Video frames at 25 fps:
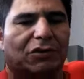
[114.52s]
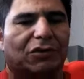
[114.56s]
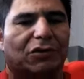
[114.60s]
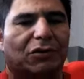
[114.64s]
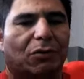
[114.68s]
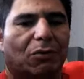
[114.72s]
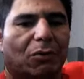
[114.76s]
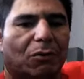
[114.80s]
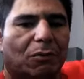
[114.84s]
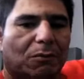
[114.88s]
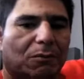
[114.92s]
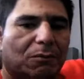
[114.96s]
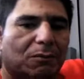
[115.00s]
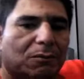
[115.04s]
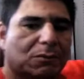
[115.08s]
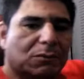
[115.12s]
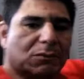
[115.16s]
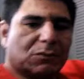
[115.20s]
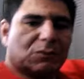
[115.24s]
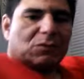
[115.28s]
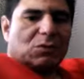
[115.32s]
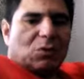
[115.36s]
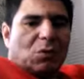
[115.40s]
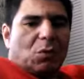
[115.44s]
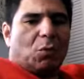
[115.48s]
So
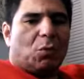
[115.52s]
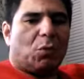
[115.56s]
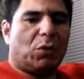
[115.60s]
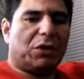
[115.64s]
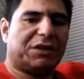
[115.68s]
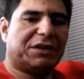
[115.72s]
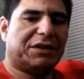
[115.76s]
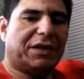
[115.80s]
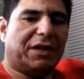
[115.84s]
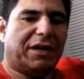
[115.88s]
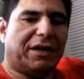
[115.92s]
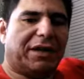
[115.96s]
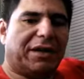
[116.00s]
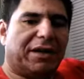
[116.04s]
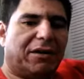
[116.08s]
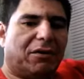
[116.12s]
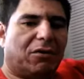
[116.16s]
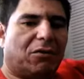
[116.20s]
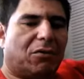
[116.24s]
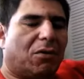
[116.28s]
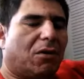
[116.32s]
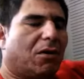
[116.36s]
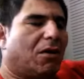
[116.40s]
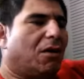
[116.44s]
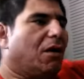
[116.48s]
what the
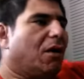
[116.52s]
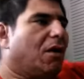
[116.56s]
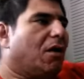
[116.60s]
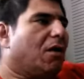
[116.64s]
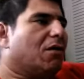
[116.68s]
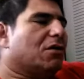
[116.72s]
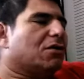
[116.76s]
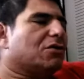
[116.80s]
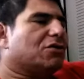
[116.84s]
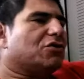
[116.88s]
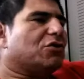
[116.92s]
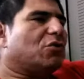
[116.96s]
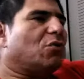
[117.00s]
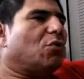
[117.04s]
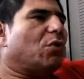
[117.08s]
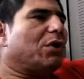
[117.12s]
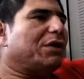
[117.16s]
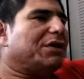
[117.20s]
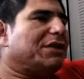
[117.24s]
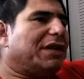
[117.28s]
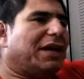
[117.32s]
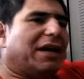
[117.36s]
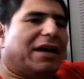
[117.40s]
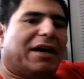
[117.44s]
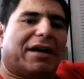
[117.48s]
hell? So
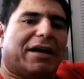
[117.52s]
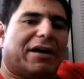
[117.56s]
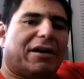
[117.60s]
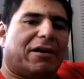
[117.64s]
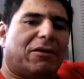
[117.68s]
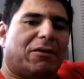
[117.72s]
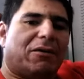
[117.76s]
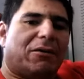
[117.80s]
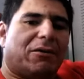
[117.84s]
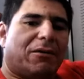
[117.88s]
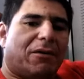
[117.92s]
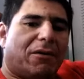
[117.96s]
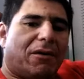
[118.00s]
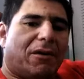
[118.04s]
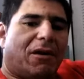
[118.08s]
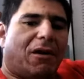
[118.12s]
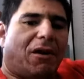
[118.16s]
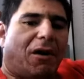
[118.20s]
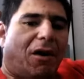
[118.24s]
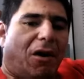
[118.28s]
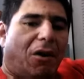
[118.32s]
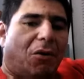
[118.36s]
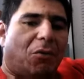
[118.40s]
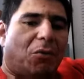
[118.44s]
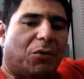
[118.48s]
what the hell
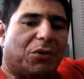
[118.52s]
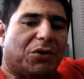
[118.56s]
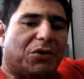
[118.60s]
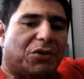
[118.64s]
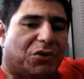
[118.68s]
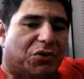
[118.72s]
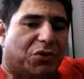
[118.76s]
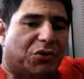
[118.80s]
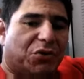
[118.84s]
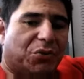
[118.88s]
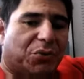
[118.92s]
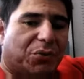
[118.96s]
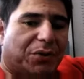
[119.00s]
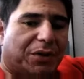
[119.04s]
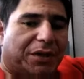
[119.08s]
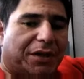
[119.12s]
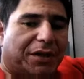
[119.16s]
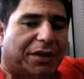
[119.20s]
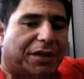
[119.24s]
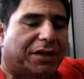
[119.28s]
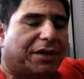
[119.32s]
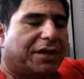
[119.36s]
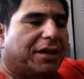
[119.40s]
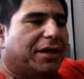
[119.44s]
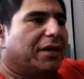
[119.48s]
are we
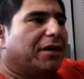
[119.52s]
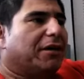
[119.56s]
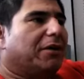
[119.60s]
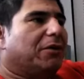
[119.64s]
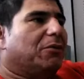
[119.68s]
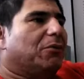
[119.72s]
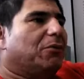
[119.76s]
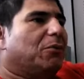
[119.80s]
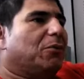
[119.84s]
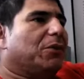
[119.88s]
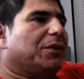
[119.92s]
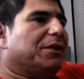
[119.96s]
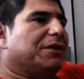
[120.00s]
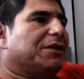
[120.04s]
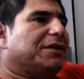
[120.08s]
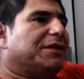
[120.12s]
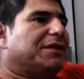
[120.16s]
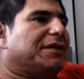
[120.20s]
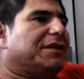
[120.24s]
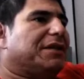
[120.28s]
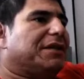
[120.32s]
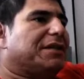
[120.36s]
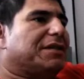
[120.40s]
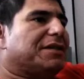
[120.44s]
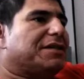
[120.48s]
doing with
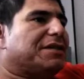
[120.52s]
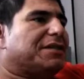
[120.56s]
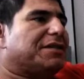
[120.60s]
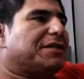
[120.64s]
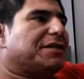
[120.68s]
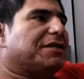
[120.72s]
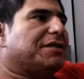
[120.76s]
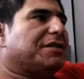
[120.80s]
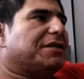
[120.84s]
this,